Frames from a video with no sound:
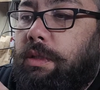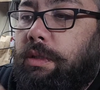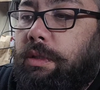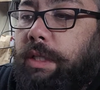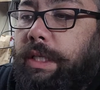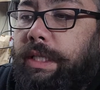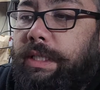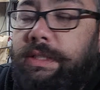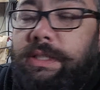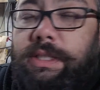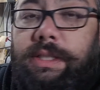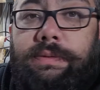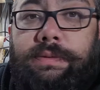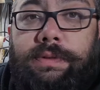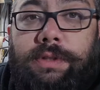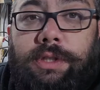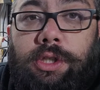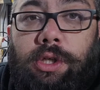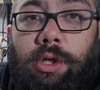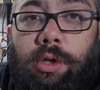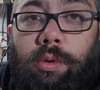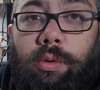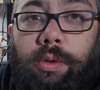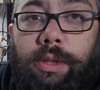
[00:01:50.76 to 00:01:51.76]
Nice even
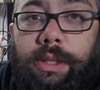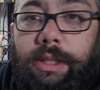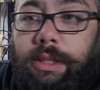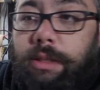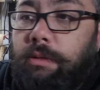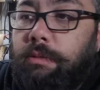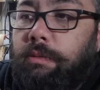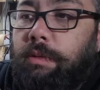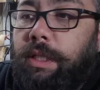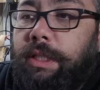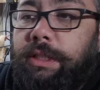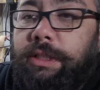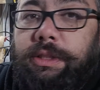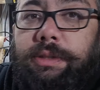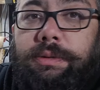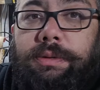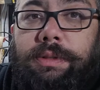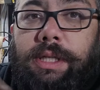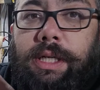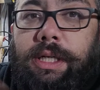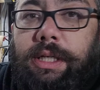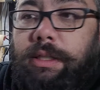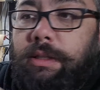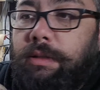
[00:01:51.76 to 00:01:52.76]
coating. I
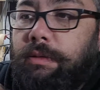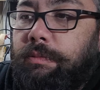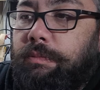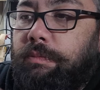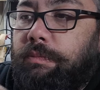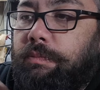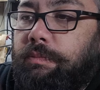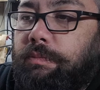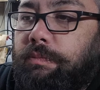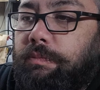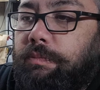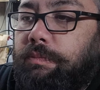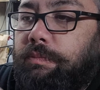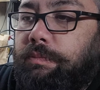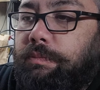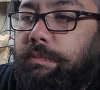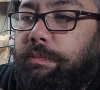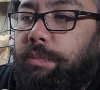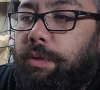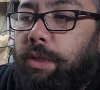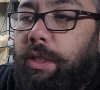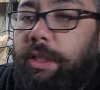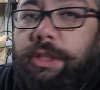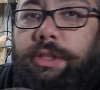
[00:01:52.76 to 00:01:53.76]
kind of,
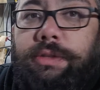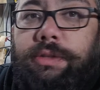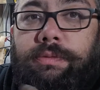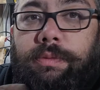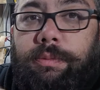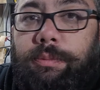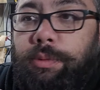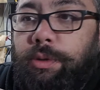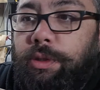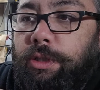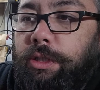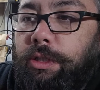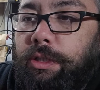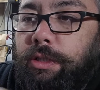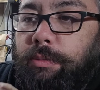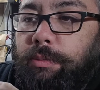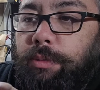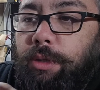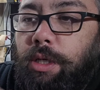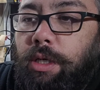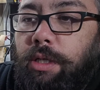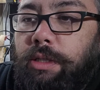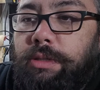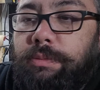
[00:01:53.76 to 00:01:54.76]
probably just from putting it in the
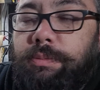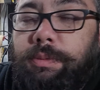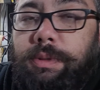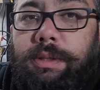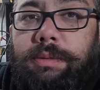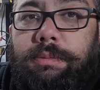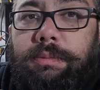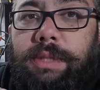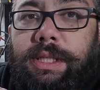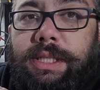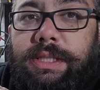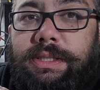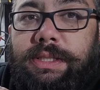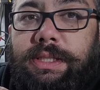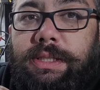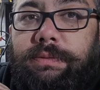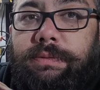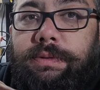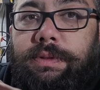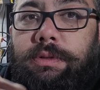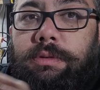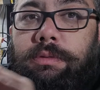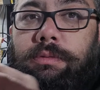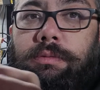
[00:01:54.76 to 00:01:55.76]
box, but nice
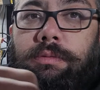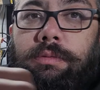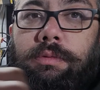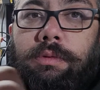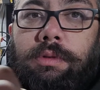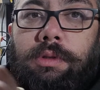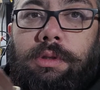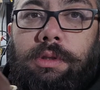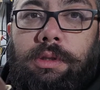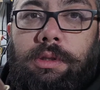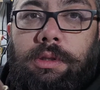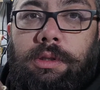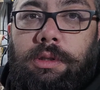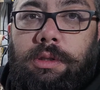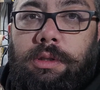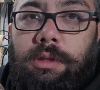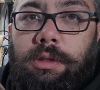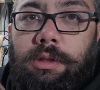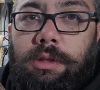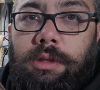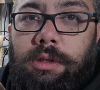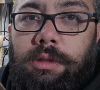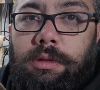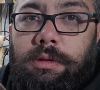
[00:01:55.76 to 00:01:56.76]
even
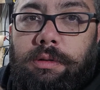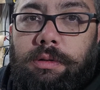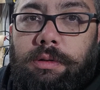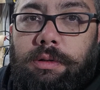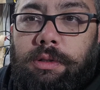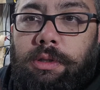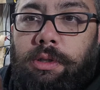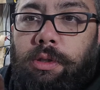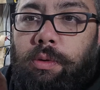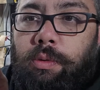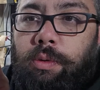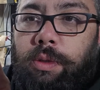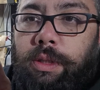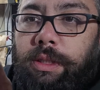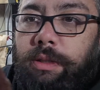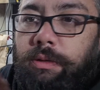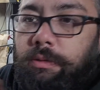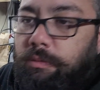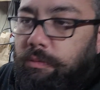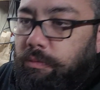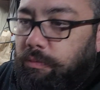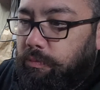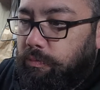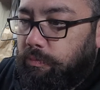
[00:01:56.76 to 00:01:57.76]

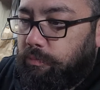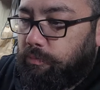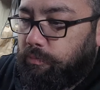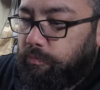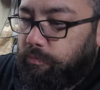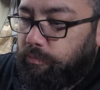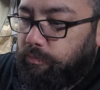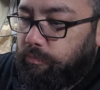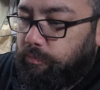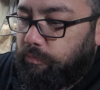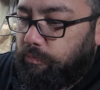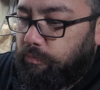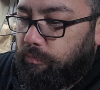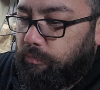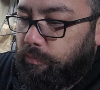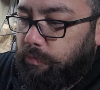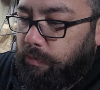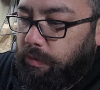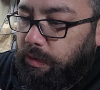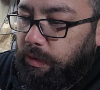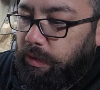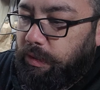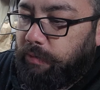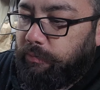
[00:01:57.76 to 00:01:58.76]
coating.
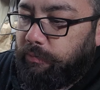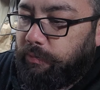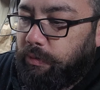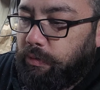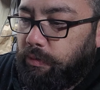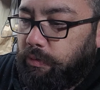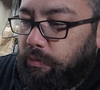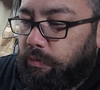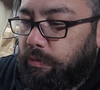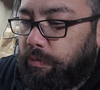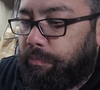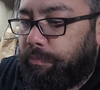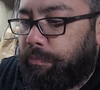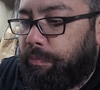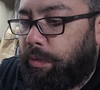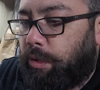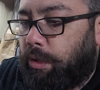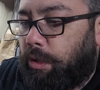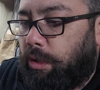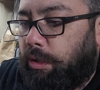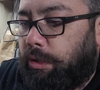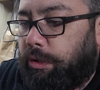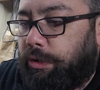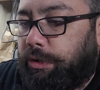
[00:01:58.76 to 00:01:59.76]
It even goes
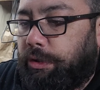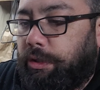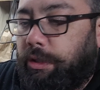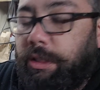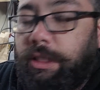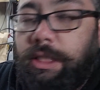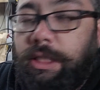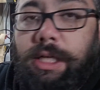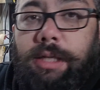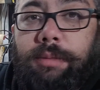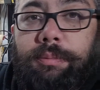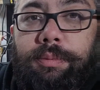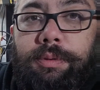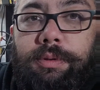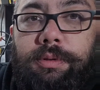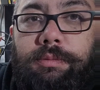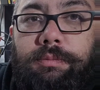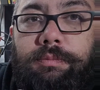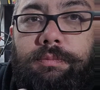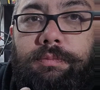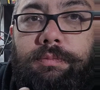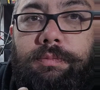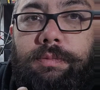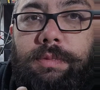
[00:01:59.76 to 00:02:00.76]
partially up
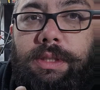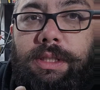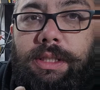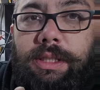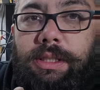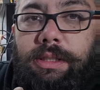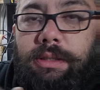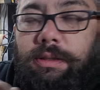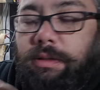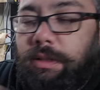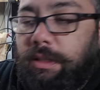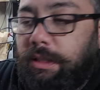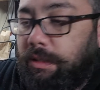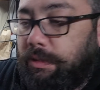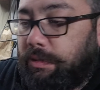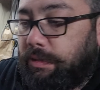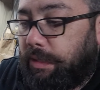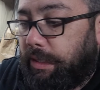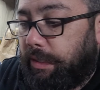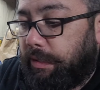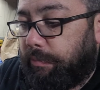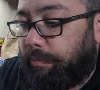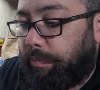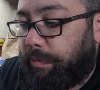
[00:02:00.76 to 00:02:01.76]

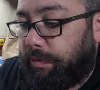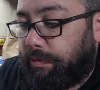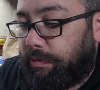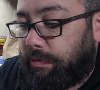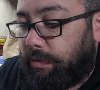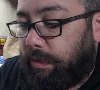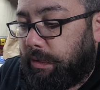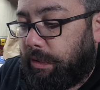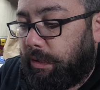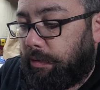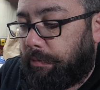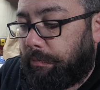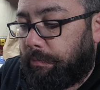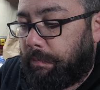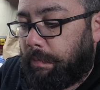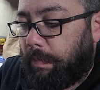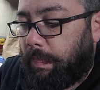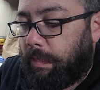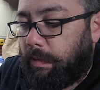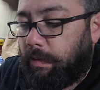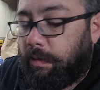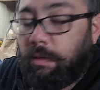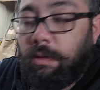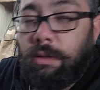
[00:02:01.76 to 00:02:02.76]
inside the piston here.
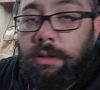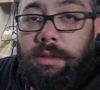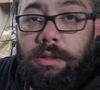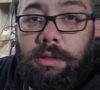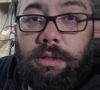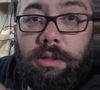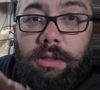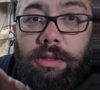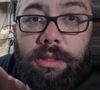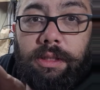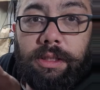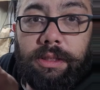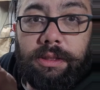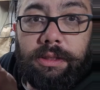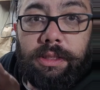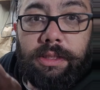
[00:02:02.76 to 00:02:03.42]
It